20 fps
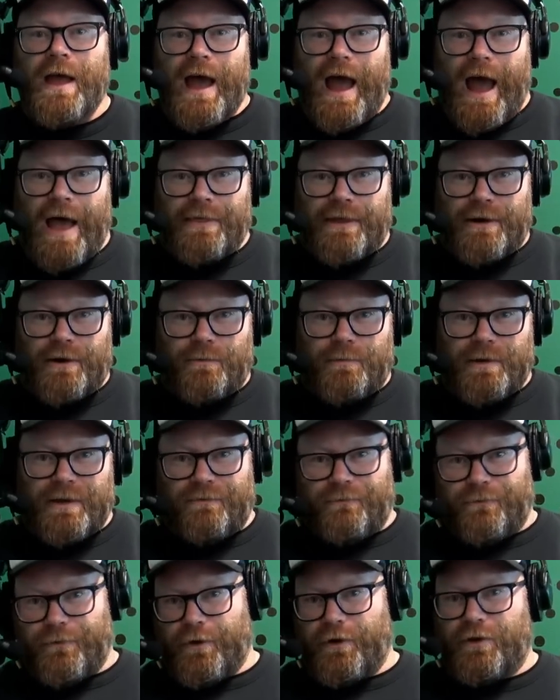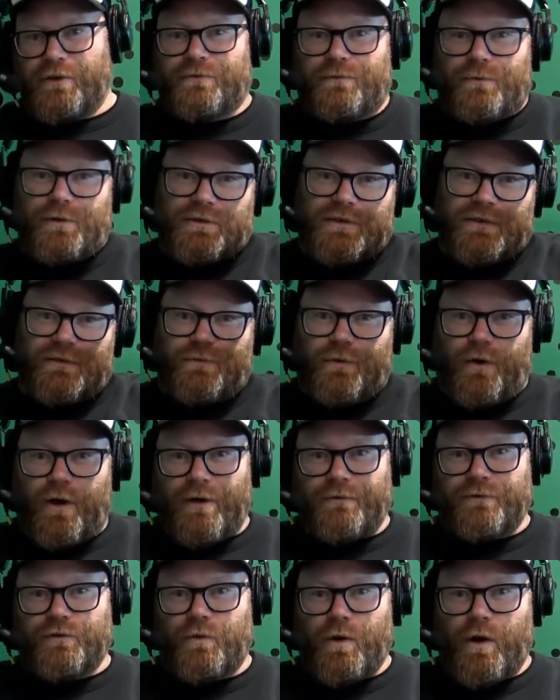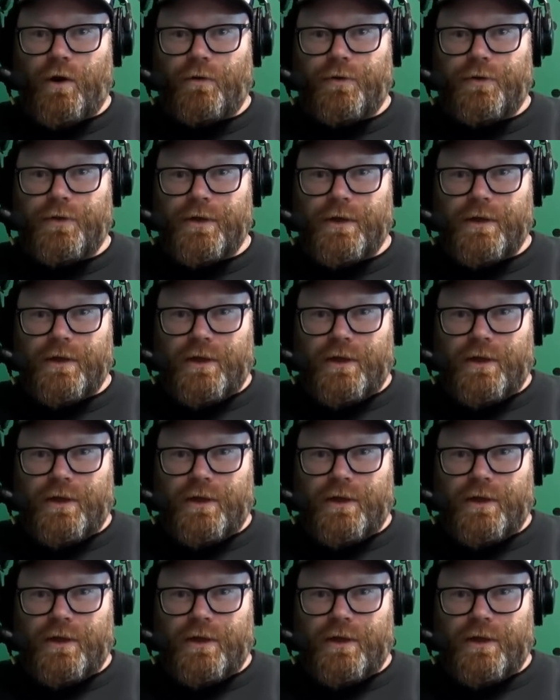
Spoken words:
and then it'll be first versus 512th.